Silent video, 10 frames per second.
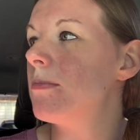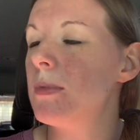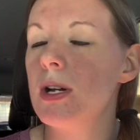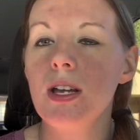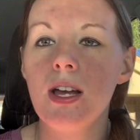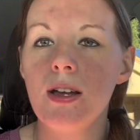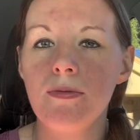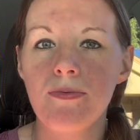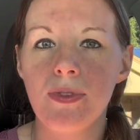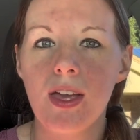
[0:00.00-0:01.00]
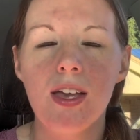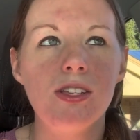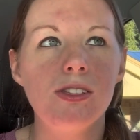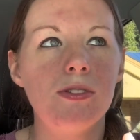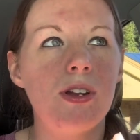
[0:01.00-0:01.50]
But yeah,
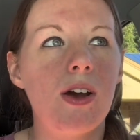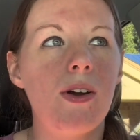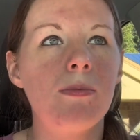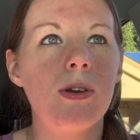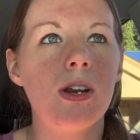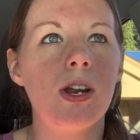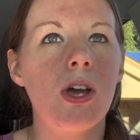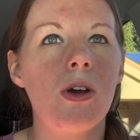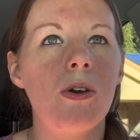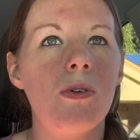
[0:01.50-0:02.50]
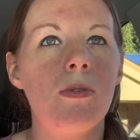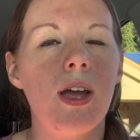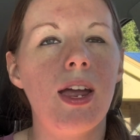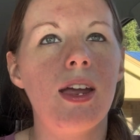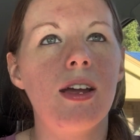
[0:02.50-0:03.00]
so now I'm going to go
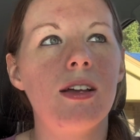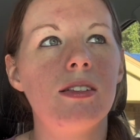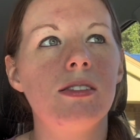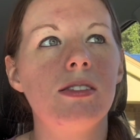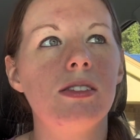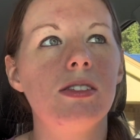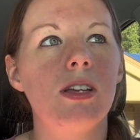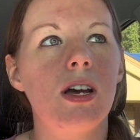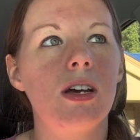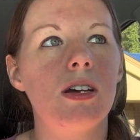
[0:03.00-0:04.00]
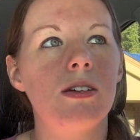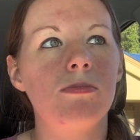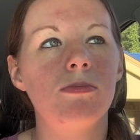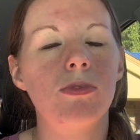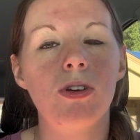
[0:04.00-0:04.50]
and
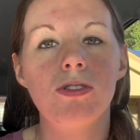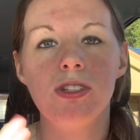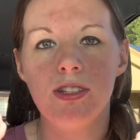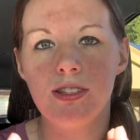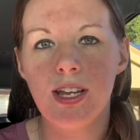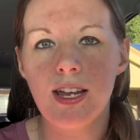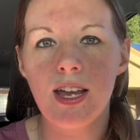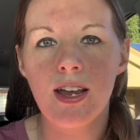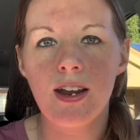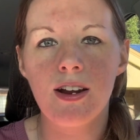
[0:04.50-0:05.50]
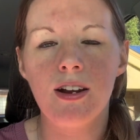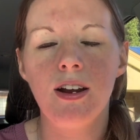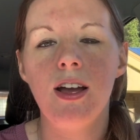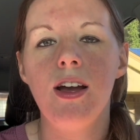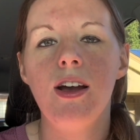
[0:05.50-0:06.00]
go to the daycare
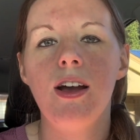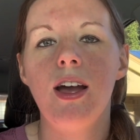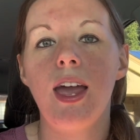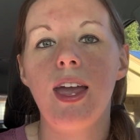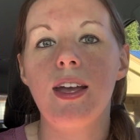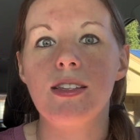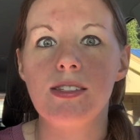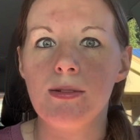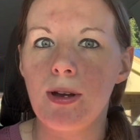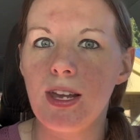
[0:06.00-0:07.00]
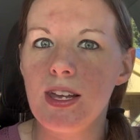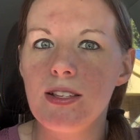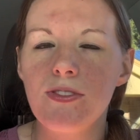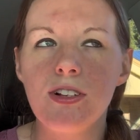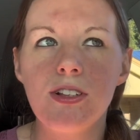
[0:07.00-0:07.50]
and see my kids
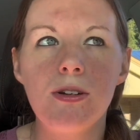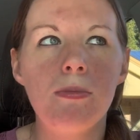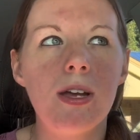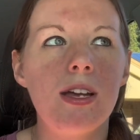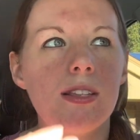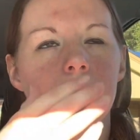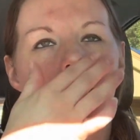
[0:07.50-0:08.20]
for a little bit,